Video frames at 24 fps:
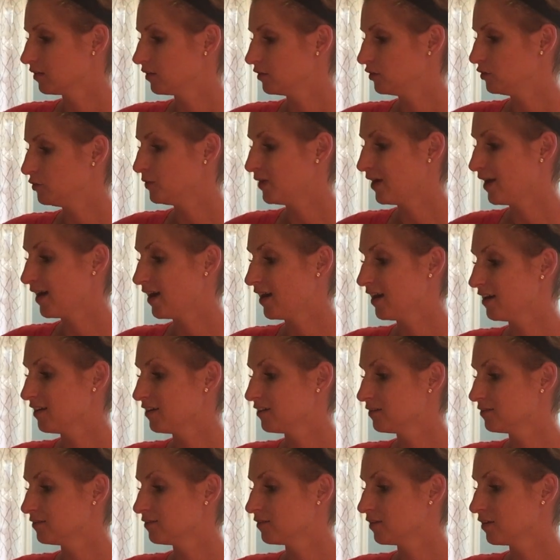you
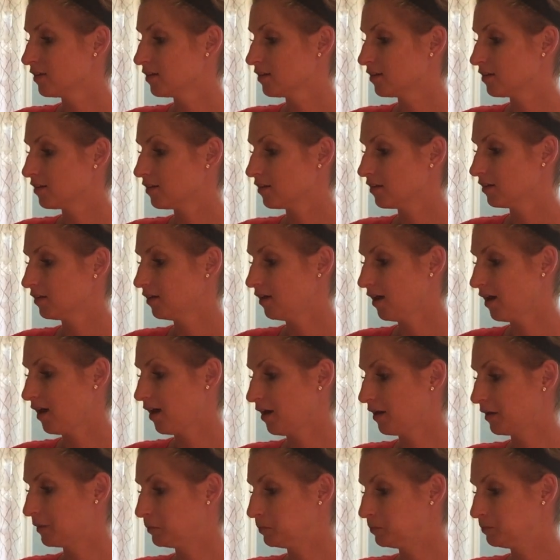have
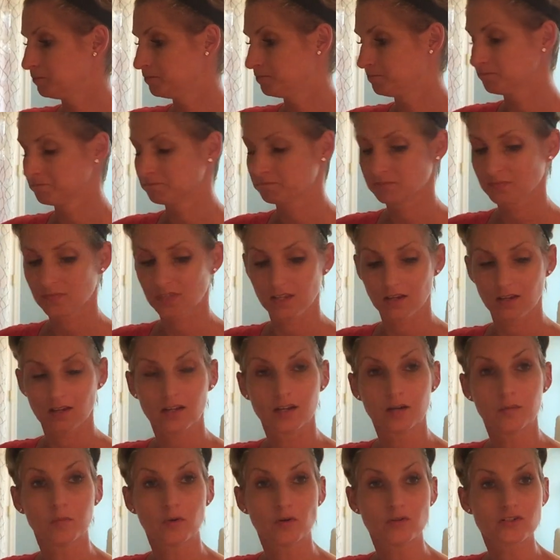an
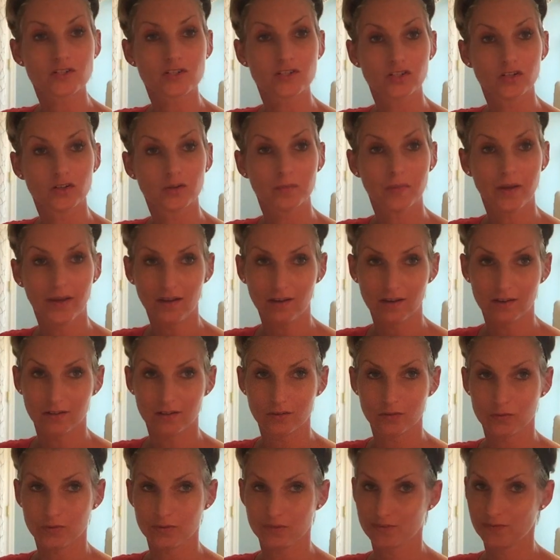emotional
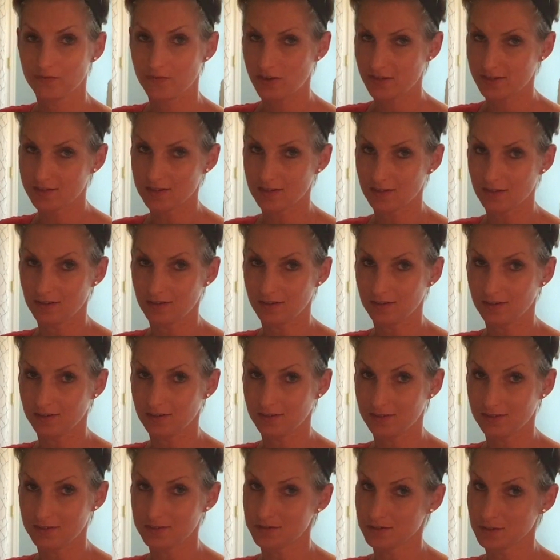man who is facing
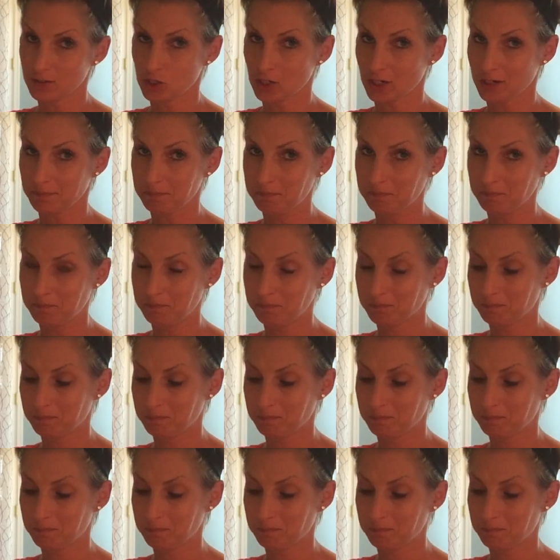a decision.